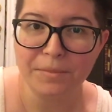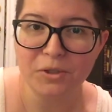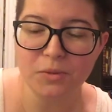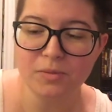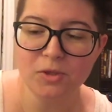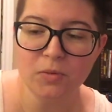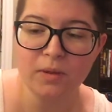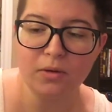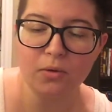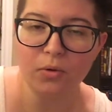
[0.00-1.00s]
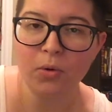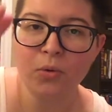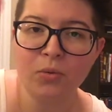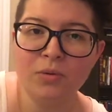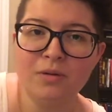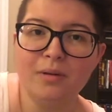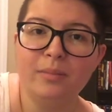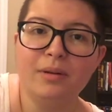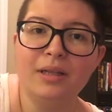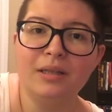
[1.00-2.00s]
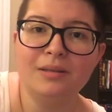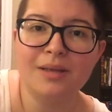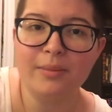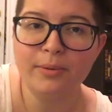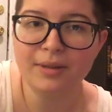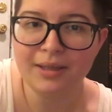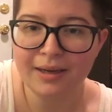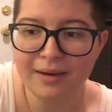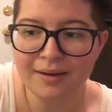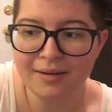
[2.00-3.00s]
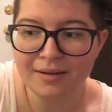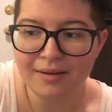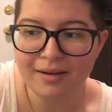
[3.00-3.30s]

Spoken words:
She was doing her own completely separate thing